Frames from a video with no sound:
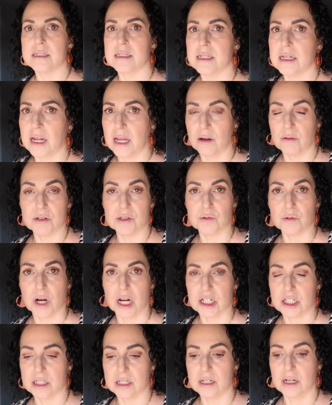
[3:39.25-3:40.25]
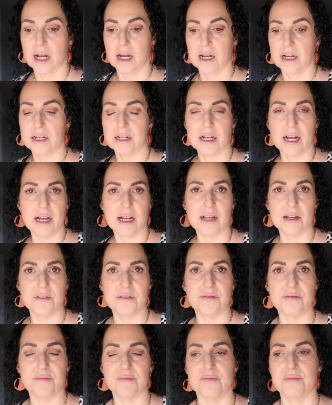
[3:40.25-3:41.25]
today was rushed.
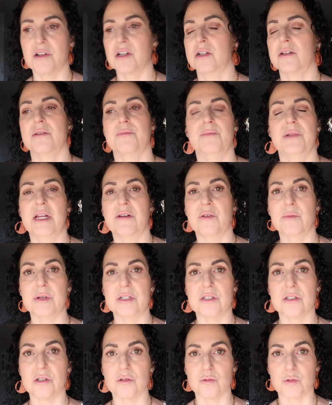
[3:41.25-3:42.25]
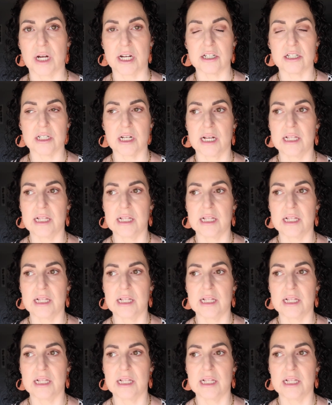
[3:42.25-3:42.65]
I've never been so rushed.